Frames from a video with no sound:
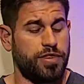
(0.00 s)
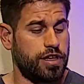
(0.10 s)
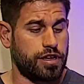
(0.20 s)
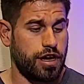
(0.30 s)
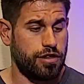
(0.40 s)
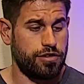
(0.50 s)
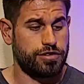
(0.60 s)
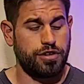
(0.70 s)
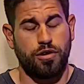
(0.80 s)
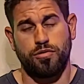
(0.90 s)
The
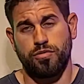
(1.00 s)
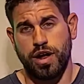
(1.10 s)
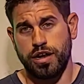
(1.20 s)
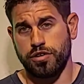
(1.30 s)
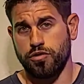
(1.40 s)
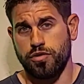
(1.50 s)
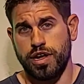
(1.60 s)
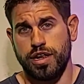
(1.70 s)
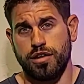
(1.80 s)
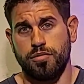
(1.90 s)
colors are red,
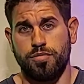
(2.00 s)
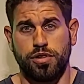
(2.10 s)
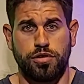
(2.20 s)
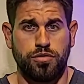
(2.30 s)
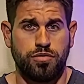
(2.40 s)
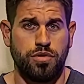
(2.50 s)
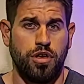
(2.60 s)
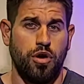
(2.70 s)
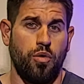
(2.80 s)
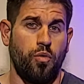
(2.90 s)
green, blue,
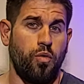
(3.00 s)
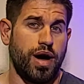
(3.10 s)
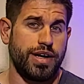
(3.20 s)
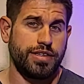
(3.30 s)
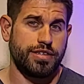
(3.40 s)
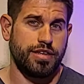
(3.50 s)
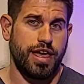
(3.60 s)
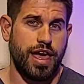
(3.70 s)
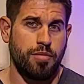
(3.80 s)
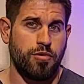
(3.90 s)
white,
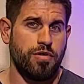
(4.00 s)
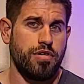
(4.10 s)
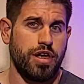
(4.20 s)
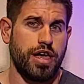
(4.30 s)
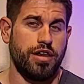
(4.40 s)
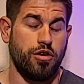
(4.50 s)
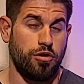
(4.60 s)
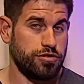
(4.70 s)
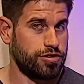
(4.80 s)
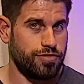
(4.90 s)
amber, and
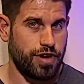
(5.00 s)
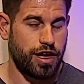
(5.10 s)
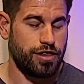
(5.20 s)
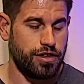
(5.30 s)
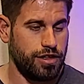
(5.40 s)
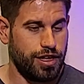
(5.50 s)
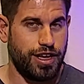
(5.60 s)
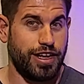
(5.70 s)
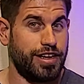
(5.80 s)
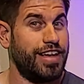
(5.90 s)
ultraviolet.
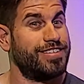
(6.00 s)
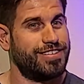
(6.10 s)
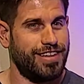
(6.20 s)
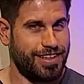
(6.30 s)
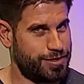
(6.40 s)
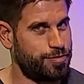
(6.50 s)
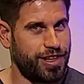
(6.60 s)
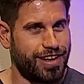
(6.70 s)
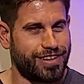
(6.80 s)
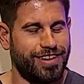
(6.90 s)
And yes, that's
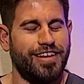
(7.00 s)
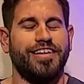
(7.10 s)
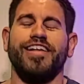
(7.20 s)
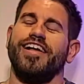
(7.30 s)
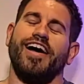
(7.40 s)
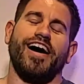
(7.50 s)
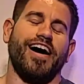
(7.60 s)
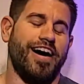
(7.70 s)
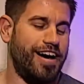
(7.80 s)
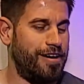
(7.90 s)
black
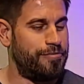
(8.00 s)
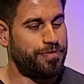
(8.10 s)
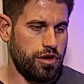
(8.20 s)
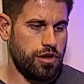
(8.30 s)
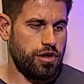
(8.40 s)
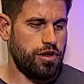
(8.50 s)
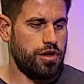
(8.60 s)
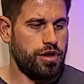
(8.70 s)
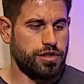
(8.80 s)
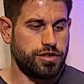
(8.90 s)
light.
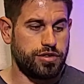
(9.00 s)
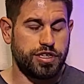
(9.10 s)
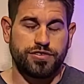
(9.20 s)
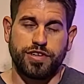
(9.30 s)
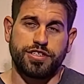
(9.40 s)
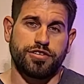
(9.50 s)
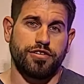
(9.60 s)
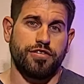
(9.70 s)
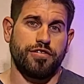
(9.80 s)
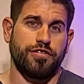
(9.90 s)
So it does
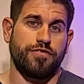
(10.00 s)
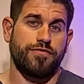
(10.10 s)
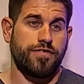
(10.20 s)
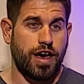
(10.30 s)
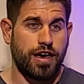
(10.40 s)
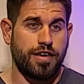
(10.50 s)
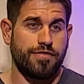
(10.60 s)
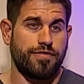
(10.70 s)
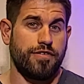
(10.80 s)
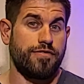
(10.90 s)
feature 5
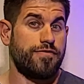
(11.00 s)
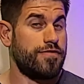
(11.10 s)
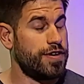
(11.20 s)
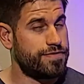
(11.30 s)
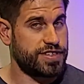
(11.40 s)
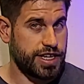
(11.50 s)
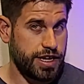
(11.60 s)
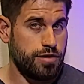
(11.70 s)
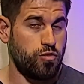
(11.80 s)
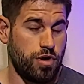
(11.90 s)

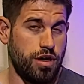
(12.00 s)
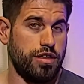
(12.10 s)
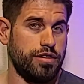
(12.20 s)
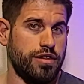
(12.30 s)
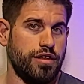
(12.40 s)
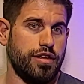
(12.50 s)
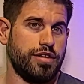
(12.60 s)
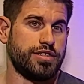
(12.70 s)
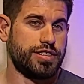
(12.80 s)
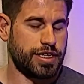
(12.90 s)
15-watt
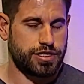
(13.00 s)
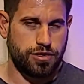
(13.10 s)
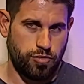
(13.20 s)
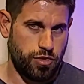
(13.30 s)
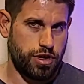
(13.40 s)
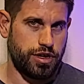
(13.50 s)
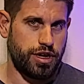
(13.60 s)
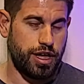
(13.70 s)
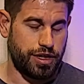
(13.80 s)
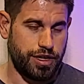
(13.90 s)
6-in-1
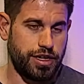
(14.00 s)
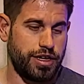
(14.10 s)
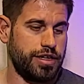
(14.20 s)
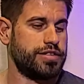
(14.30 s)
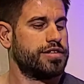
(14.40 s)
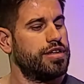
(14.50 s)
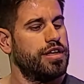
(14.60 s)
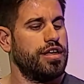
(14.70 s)
LEDs.